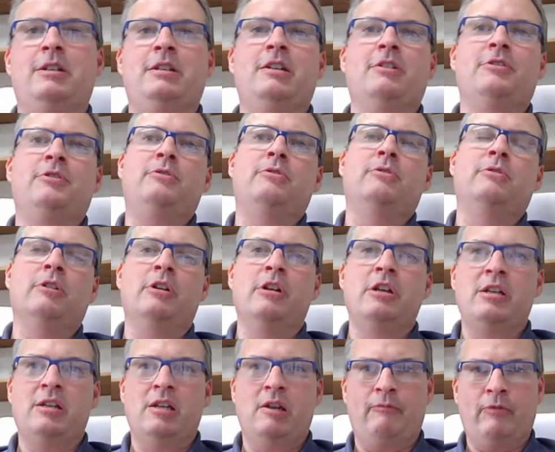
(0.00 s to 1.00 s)
our retail
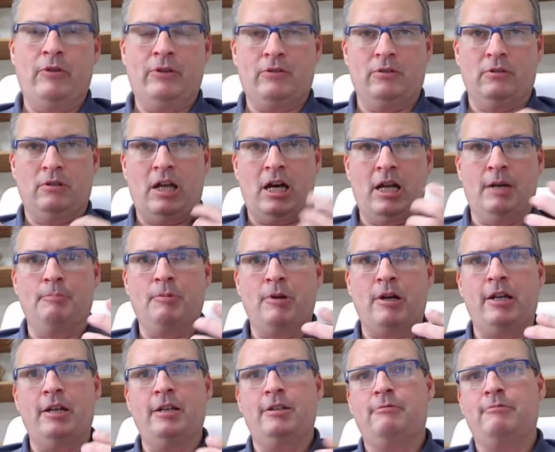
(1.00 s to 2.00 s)
store. If there's a lot of
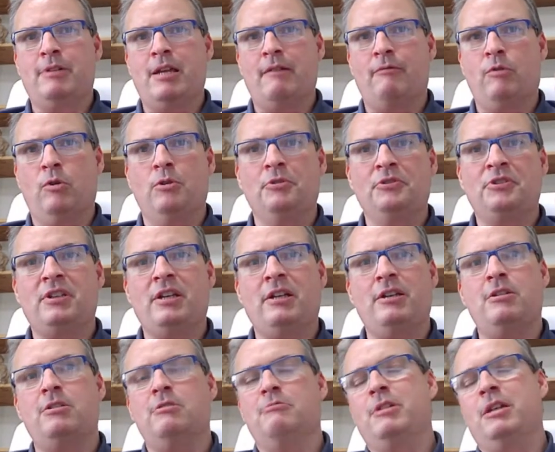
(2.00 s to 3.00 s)
product, we have
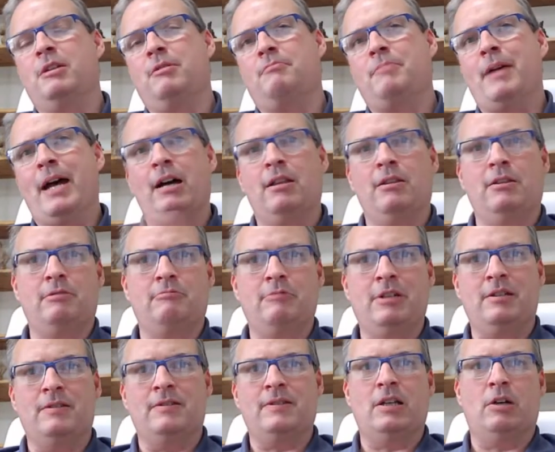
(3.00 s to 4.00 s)
wholesale. We can
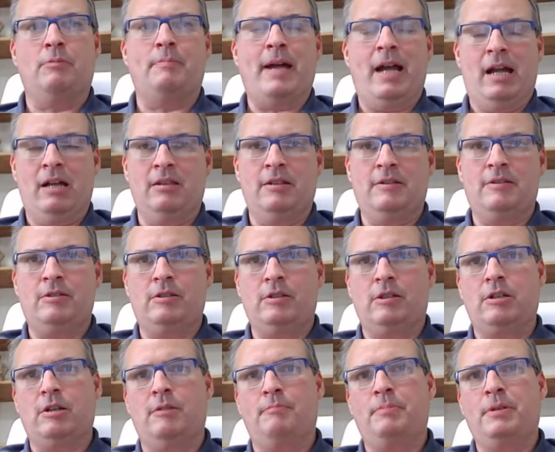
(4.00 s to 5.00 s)
sell pallets
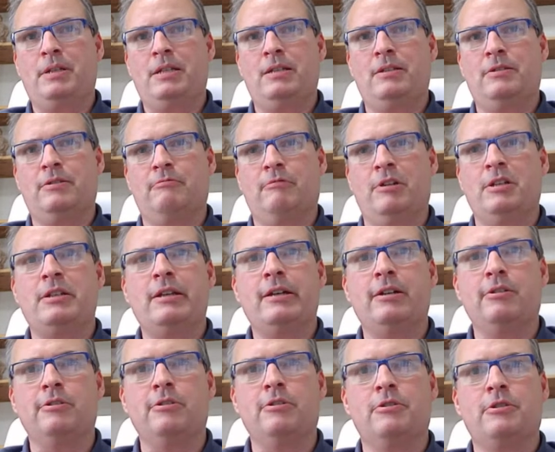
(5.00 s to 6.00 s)
to companies and
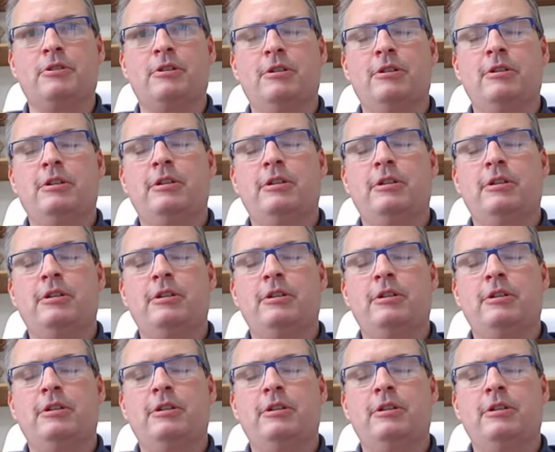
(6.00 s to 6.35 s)
retailers.